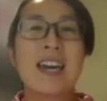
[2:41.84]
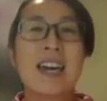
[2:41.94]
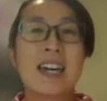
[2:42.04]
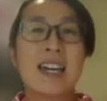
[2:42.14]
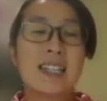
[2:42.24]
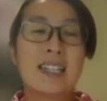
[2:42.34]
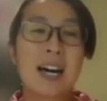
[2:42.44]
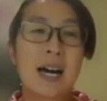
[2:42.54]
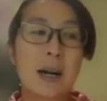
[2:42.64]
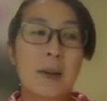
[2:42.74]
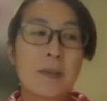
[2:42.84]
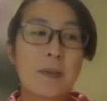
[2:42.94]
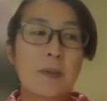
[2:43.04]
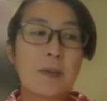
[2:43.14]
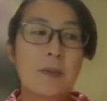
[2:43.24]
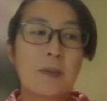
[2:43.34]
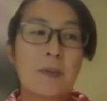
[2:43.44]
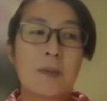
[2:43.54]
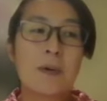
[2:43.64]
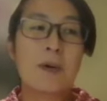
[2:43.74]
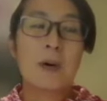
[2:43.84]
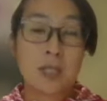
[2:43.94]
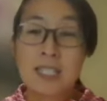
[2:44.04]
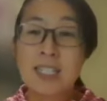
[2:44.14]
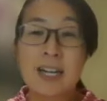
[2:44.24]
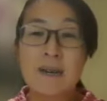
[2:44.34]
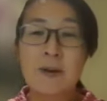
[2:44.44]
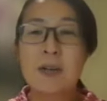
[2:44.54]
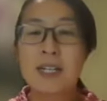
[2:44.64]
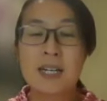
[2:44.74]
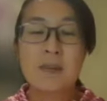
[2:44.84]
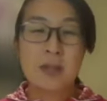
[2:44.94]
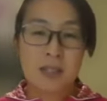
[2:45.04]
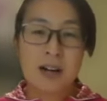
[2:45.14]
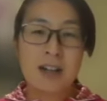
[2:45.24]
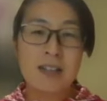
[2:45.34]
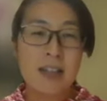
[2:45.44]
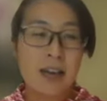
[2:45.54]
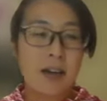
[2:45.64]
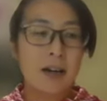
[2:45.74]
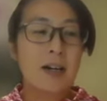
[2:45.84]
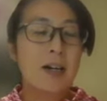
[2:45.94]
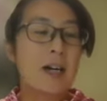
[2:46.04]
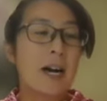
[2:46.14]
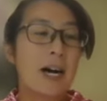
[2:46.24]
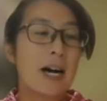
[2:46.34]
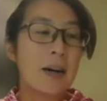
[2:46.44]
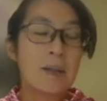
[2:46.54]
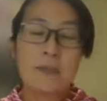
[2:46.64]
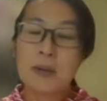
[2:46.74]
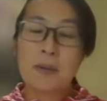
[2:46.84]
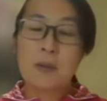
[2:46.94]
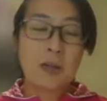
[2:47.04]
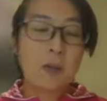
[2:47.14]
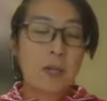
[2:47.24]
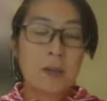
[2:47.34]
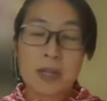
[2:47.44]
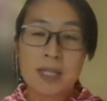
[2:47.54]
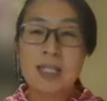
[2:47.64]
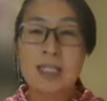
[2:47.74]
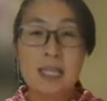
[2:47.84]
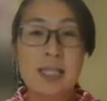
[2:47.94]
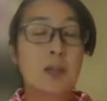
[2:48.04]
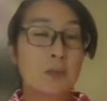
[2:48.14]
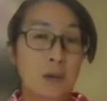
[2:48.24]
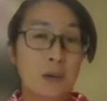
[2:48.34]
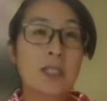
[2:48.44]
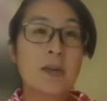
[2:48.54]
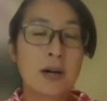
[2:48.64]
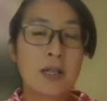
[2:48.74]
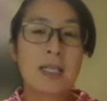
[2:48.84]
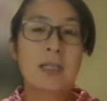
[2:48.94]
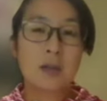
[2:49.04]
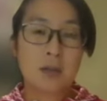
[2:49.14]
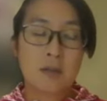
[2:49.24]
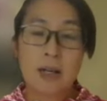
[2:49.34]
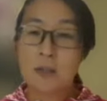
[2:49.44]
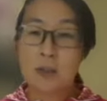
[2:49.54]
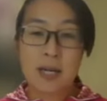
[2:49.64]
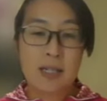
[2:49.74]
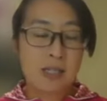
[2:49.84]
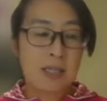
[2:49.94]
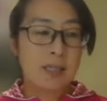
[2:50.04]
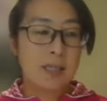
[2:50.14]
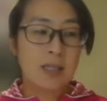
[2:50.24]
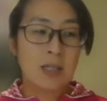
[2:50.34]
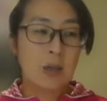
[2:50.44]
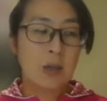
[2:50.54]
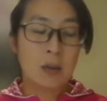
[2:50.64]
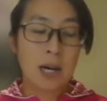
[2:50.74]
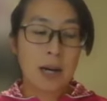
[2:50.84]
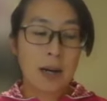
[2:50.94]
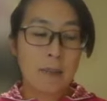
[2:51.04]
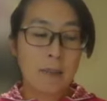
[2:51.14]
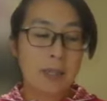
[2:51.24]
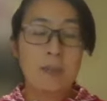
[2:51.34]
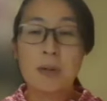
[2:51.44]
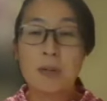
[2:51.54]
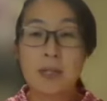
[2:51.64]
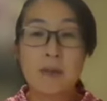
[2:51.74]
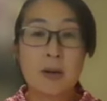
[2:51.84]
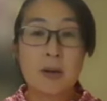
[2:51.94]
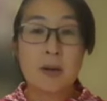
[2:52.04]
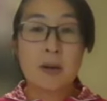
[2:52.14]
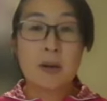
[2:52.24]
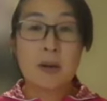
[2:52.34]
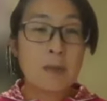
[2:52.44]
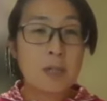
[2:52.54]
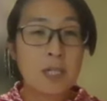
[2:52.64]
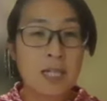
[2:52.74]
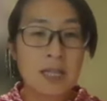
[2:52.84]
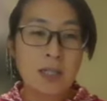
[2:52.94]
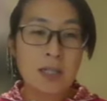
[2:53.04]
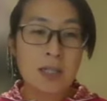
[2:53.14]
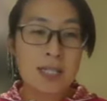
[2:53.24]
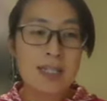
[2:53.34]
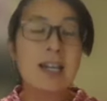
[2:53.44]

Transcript: and, um, honestly, I felt like I belonged there. Um, one of the biggest things, of course, the magnet certified practice, you know, um, implemented very beautifully in the unit.